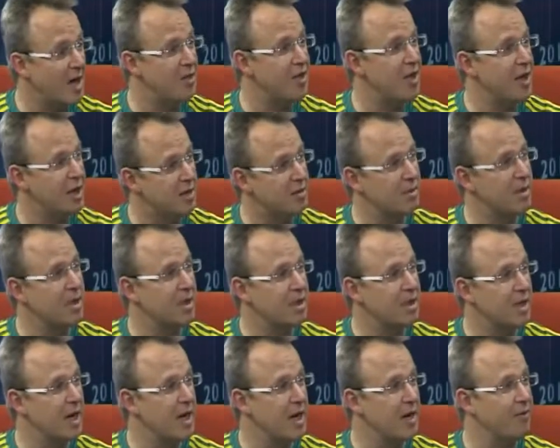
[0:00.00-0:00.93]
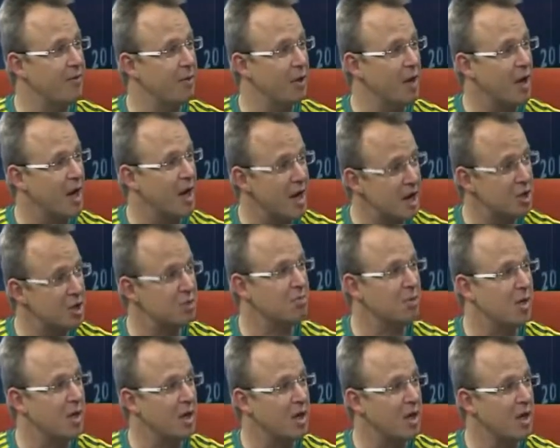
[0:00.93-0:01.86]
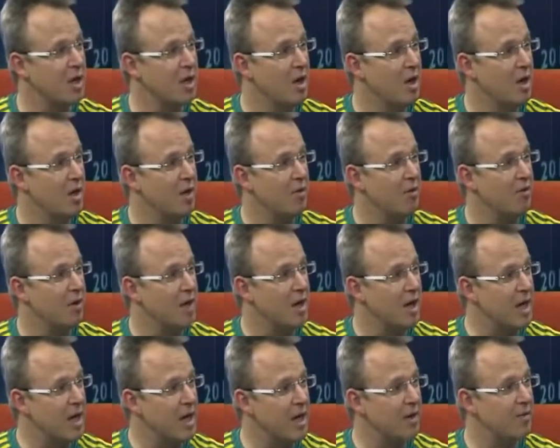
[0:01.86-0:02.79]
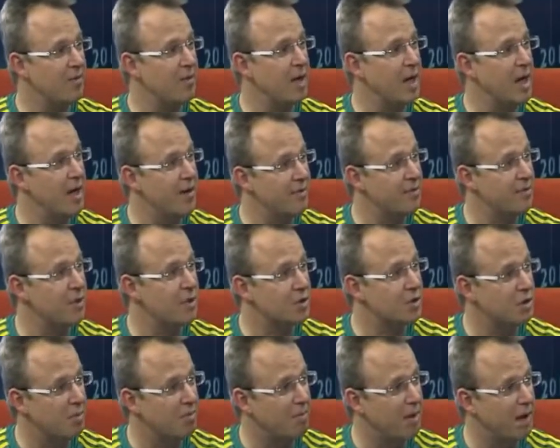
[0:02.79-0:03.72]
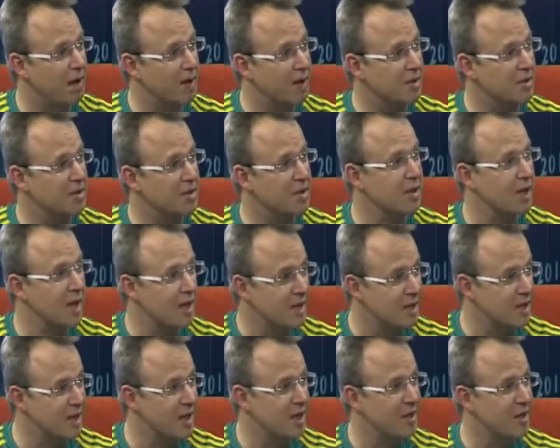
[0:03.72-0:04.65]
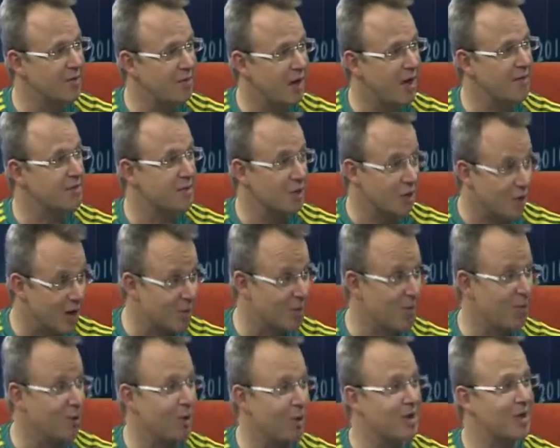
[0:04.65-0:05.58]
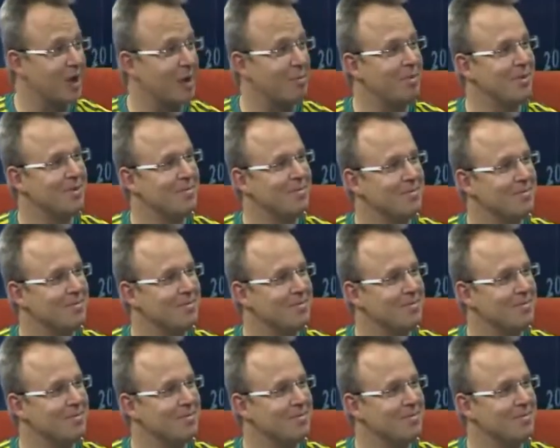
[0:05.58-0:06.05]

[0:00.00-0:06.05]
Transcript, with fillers: I think, 2010 for nation building will equal, if not surpass, 1995, the Rugby World Cup.